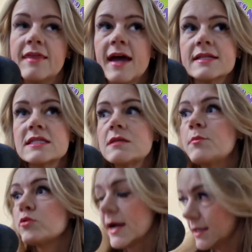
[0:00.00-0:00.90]
that's the
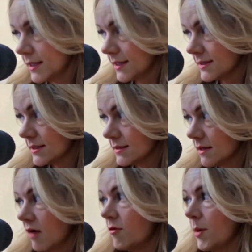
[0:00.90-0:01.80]
brightness
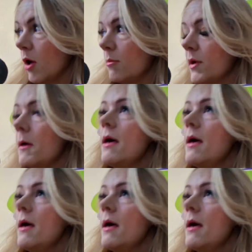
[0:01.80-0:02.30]
of a bulb.